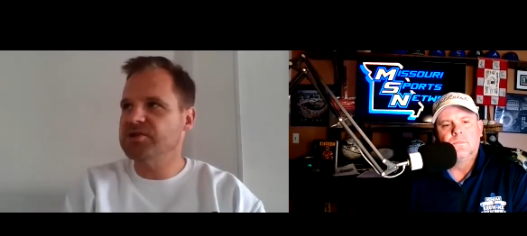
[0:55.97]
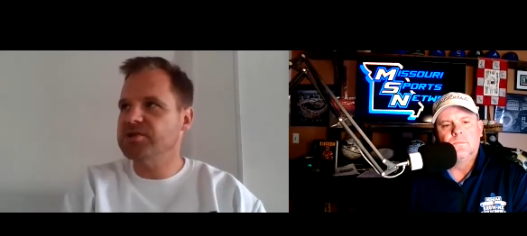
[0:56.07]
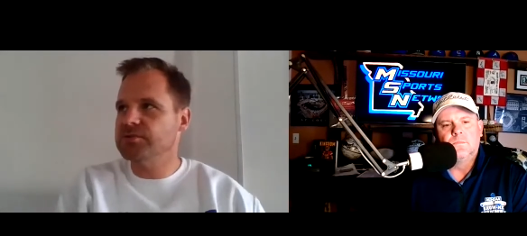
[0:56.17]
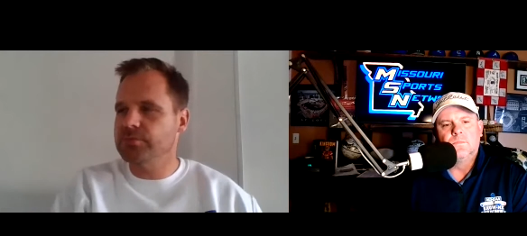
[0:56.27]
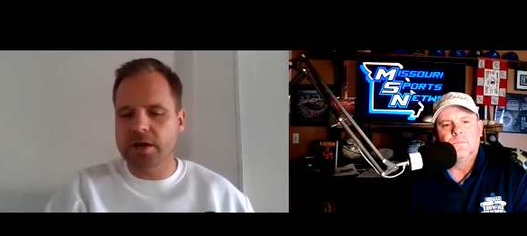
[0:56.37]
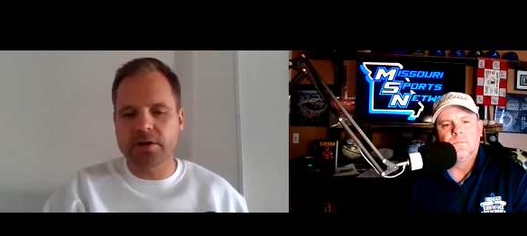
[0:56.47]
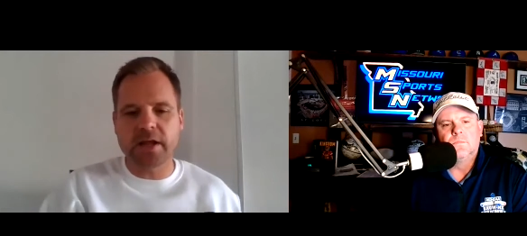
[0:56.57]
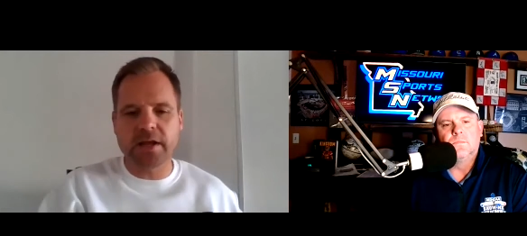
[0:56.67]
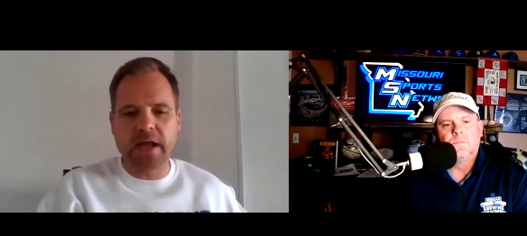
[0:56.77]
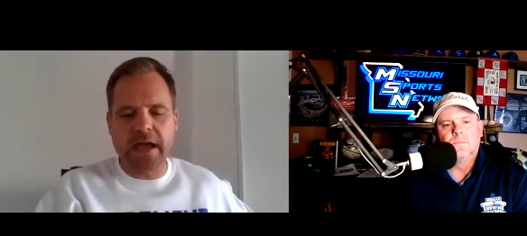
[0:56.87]
Speaker 1: season
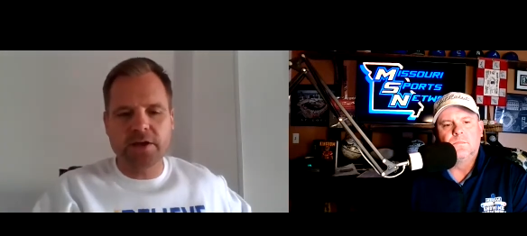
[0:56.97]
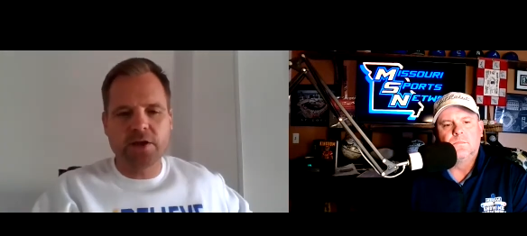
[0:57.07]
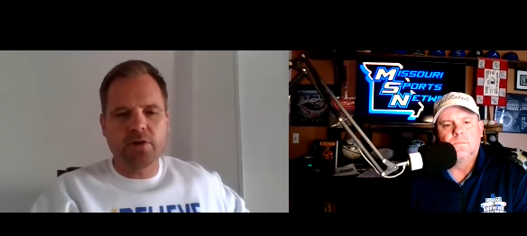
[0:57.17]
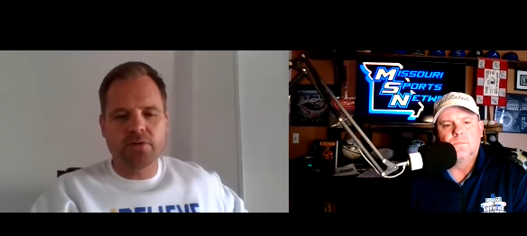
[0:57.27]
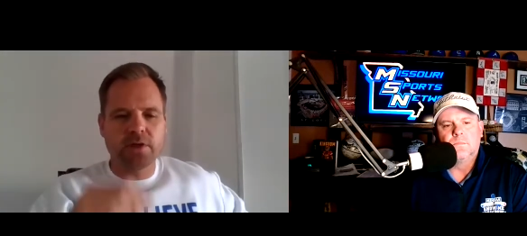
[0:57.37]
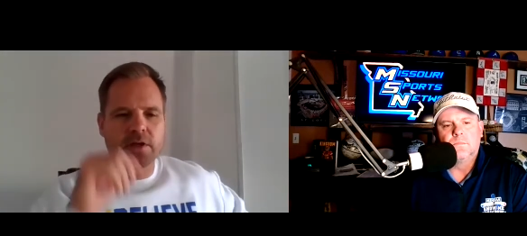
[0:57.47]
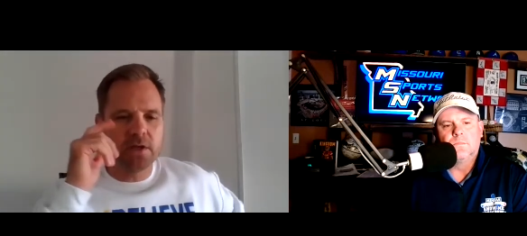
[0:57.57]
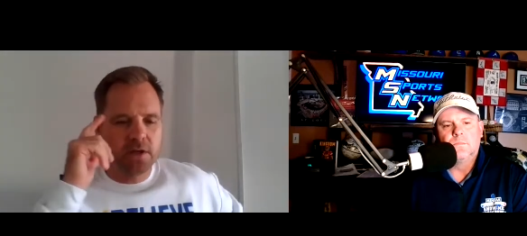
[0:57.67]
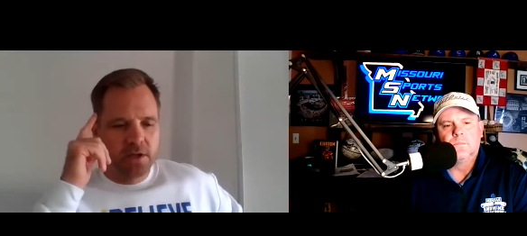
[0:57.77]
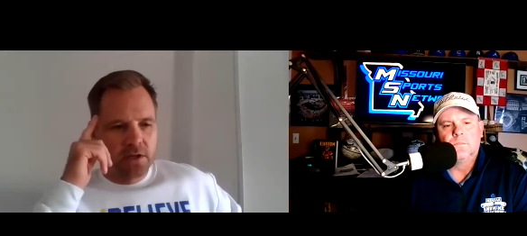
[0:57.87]
record at nine and zero. Oh,
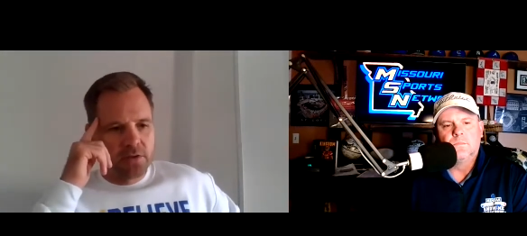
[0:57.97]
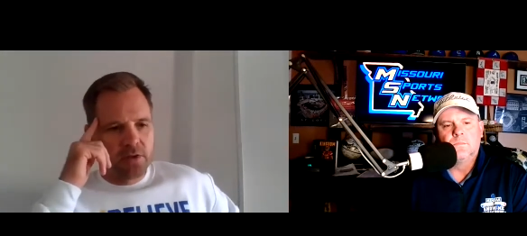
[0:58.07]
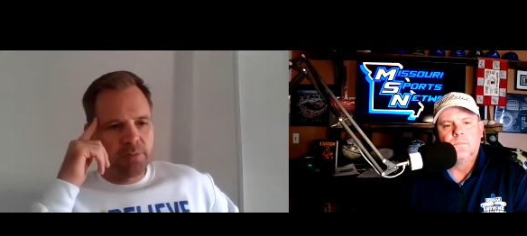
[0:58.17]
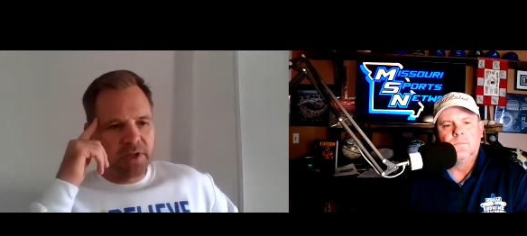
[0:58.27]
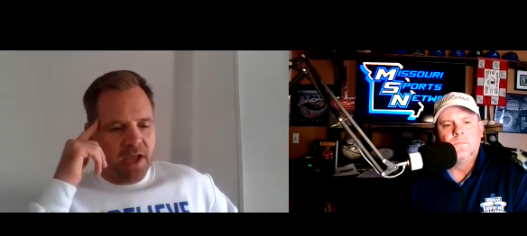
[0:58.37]
that the